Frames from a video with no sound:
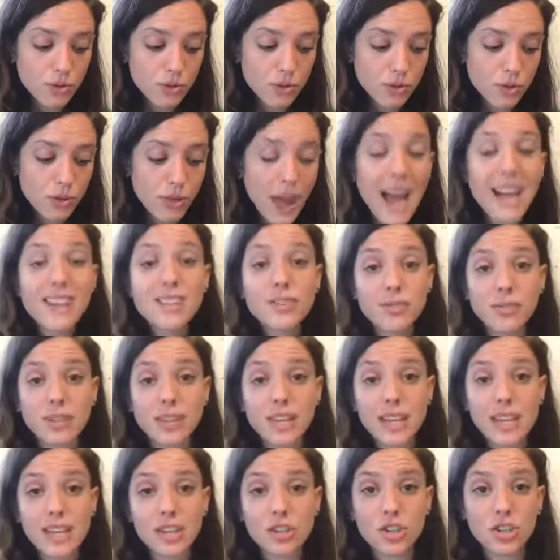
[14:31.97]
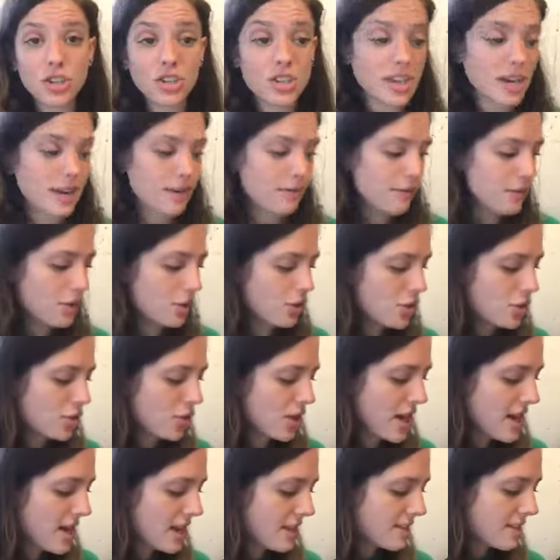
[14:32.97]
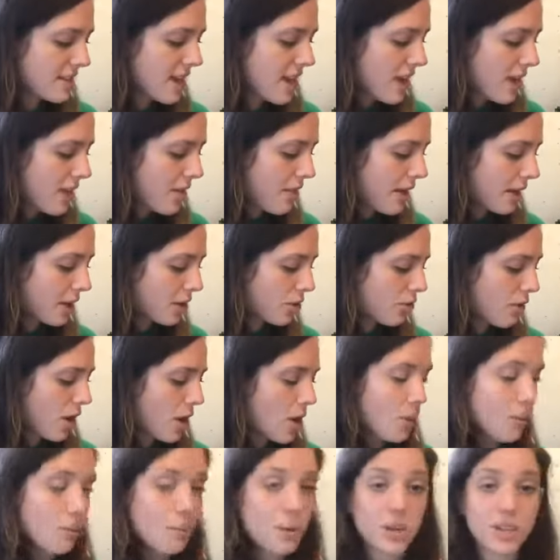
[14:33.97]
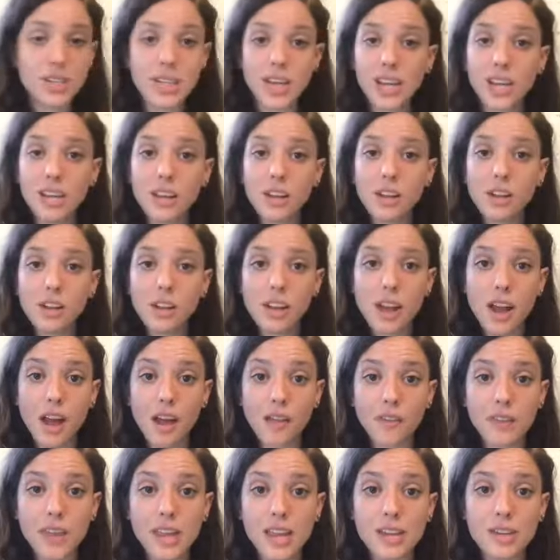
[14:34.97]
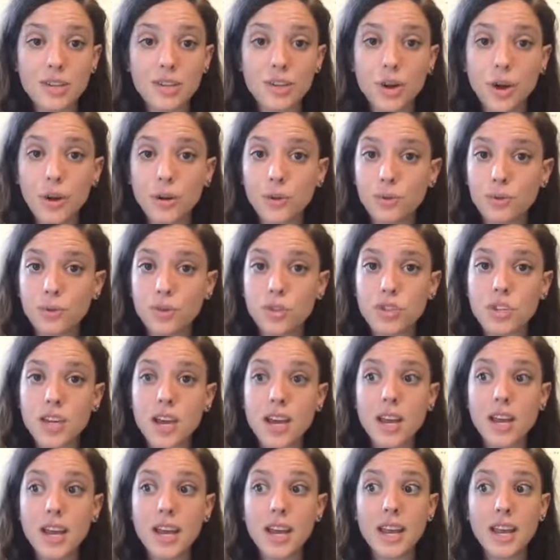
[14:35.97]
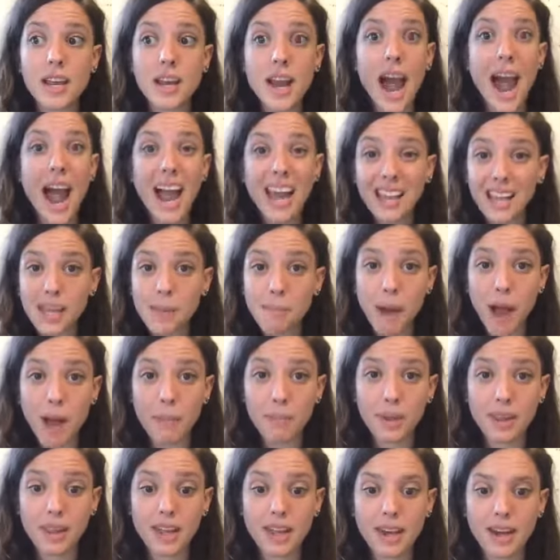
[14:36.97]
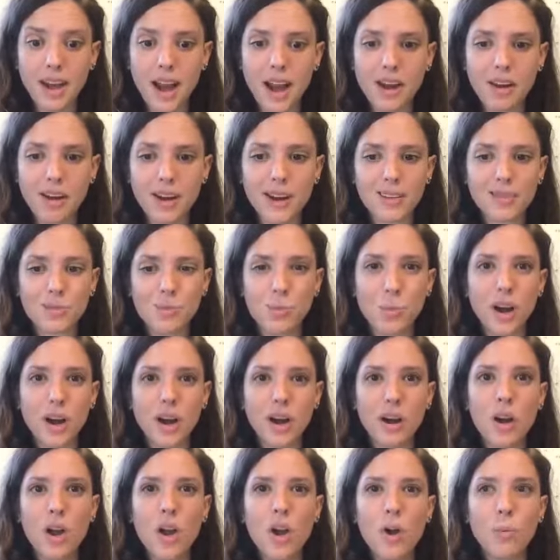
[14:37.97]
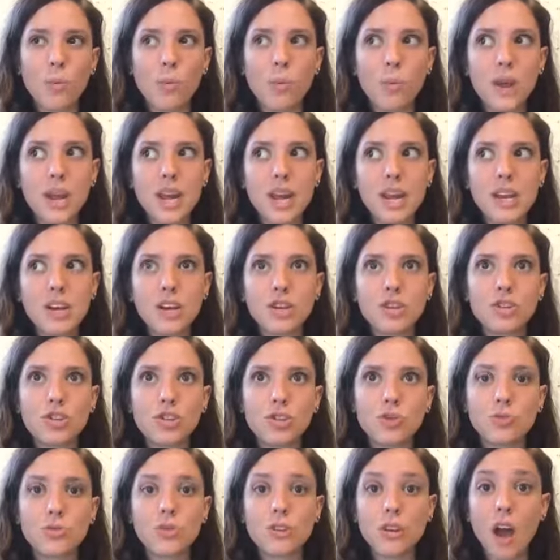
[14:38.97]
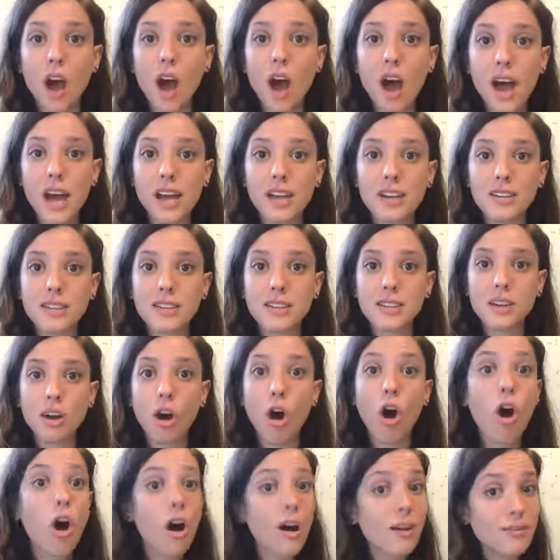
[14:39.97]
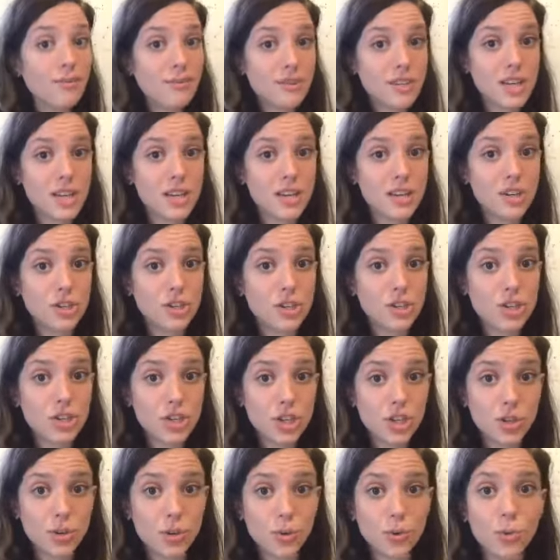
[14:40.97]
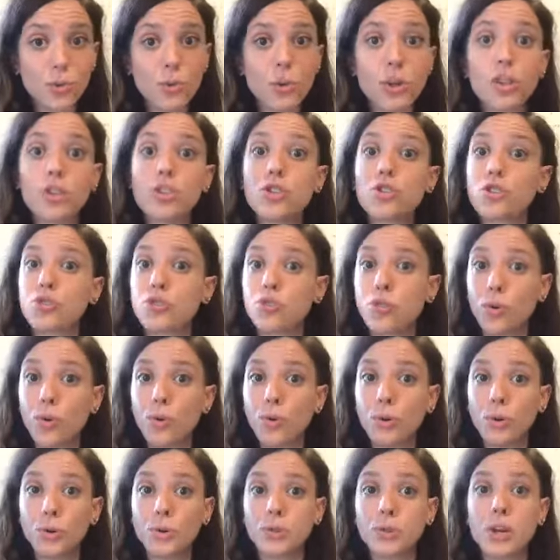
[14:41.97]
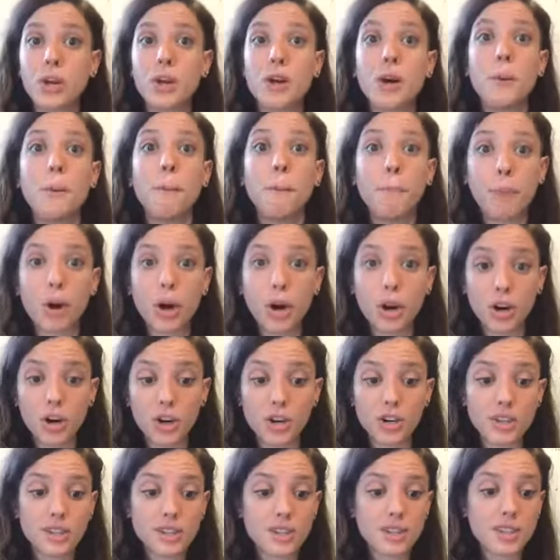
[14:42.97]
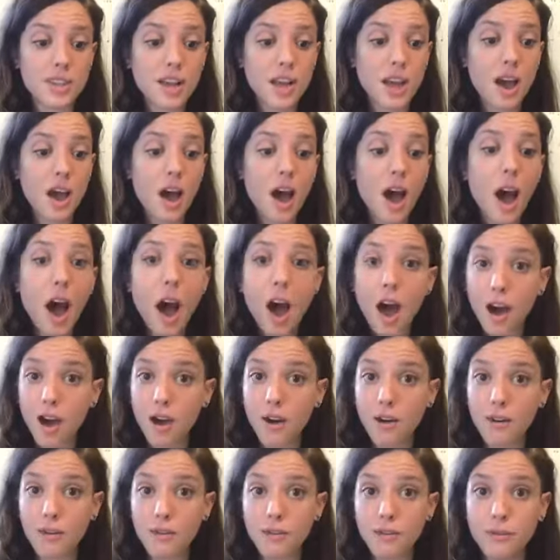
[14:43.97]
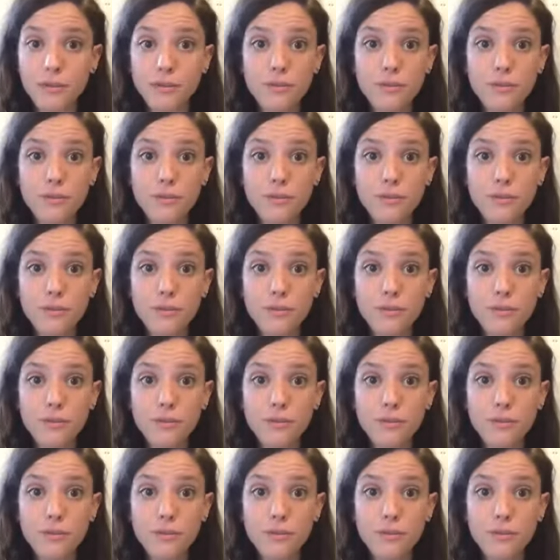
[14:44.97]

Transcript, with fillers: that's really interesting for trees that grow particularly on the East Coast in highly populated areas where we do not often do controlled burns of